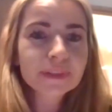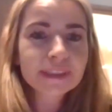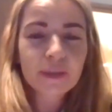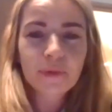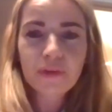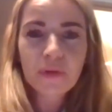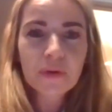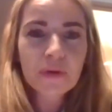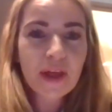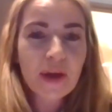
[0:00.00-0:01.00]
To some of you on the
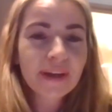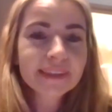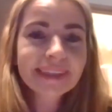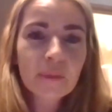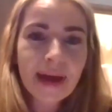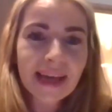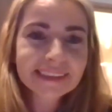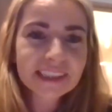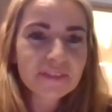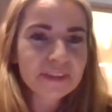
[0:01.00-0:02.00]
call, that might sound
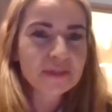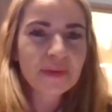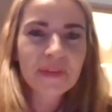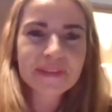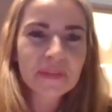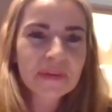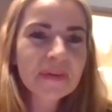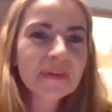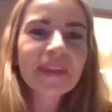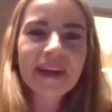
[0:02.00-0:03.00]
massive, but to others on the
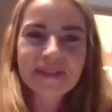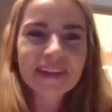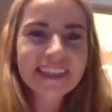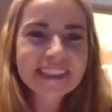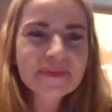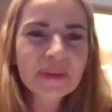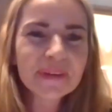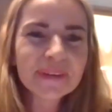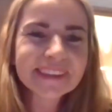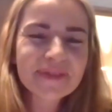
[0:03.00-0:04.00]
call, that's really
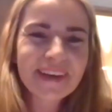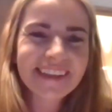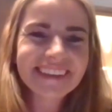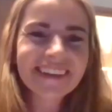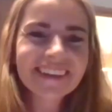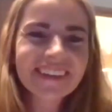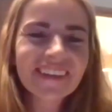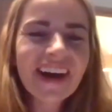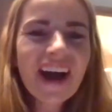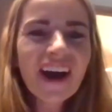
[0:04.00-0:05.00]
small, depending on
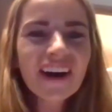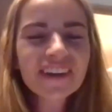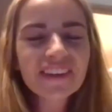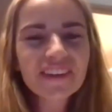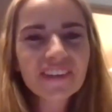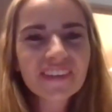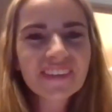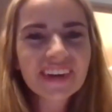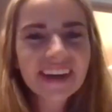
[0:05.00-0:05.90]
your